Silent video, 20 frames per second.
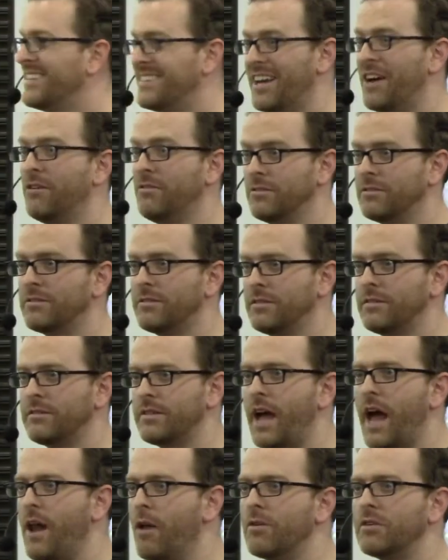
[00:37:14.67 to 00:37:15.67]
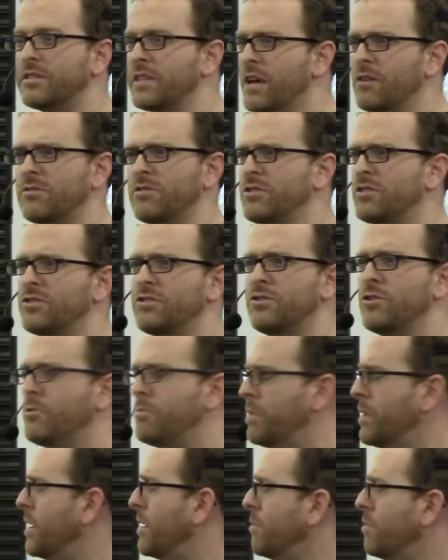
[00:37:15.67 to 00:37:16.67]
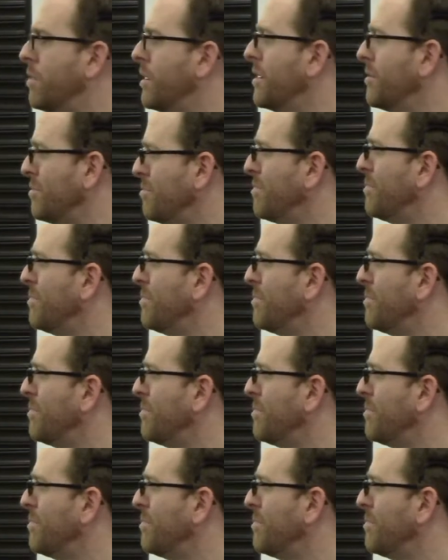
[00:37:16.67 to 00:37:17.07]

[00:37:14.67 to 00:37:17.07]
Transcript: I know it sounds stupid, but